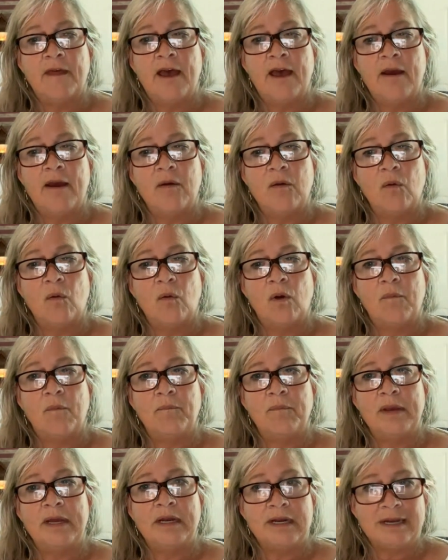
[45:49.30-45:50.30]
that
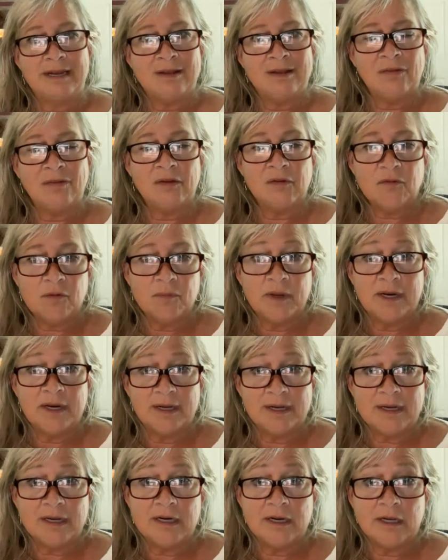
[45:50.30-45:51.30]
made it easy for me
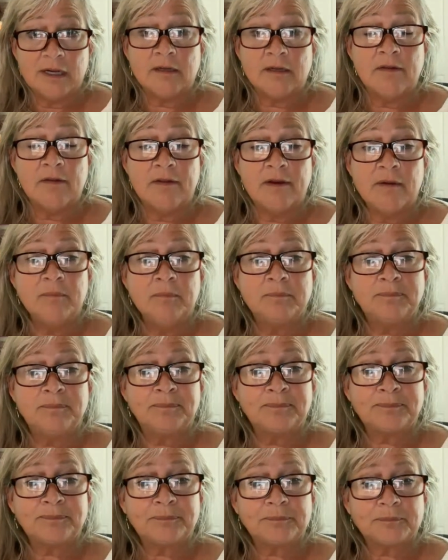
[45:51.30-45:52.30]
to connect to them.
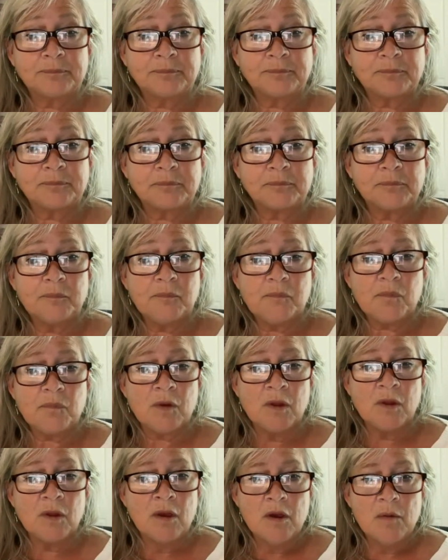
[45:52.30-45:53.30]

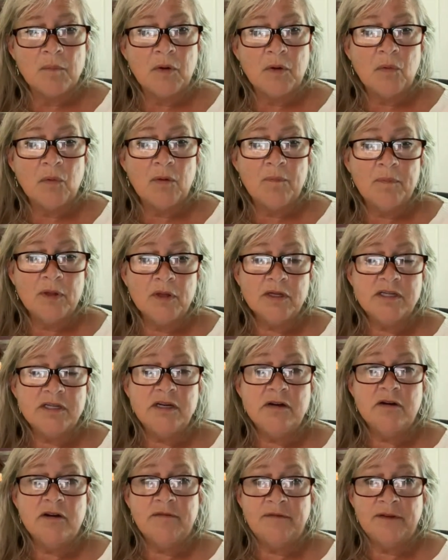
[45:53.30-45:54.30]
But what
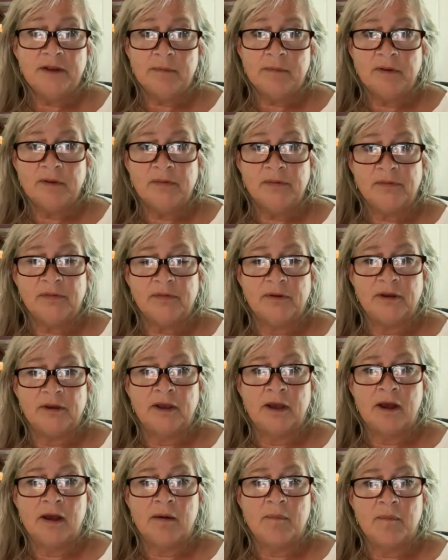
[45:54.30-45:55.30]
military families,
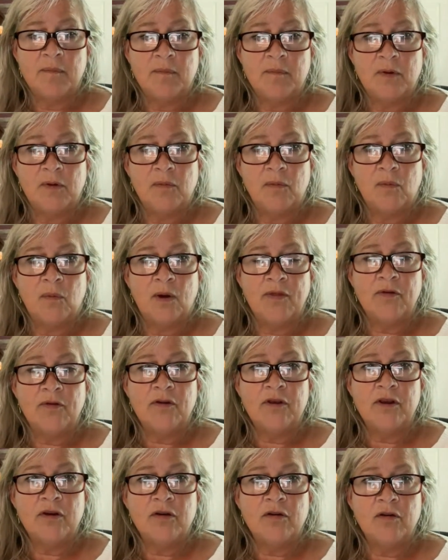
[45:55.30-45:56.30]
whether
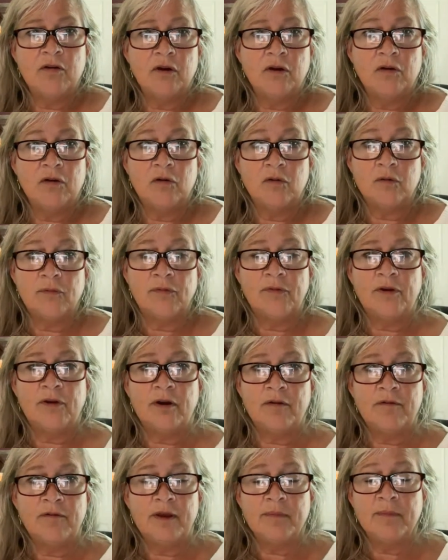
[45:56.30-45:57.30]
you're a Gold Star
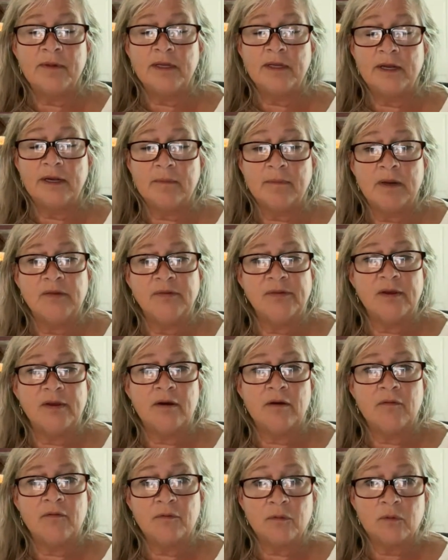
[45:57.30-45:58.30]
family like
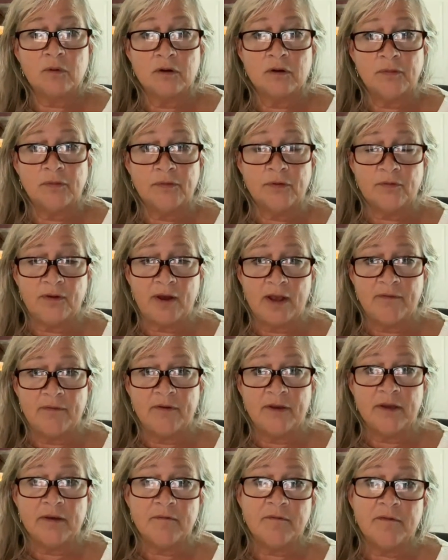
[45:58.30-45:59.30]
myself or a
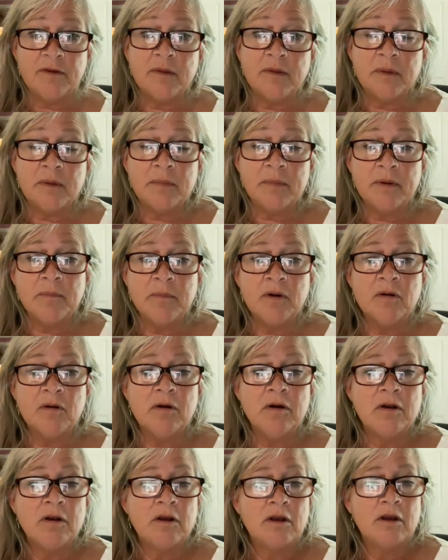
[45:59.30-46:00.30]
surviving family
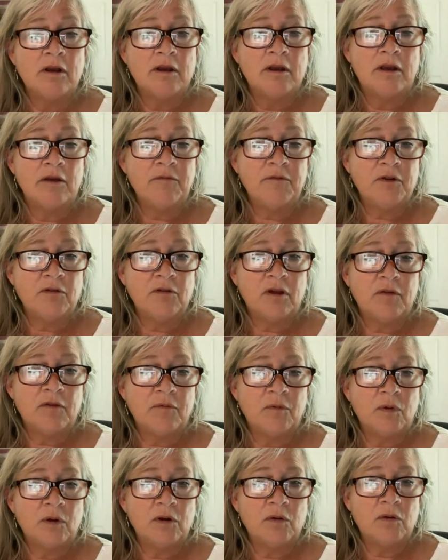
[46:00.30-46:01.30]
member, if your loved
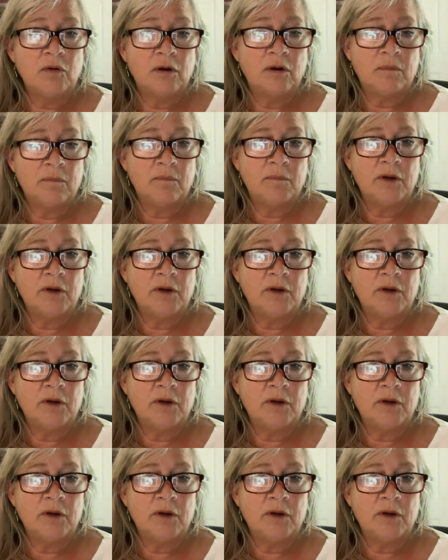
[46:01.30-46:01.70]
one,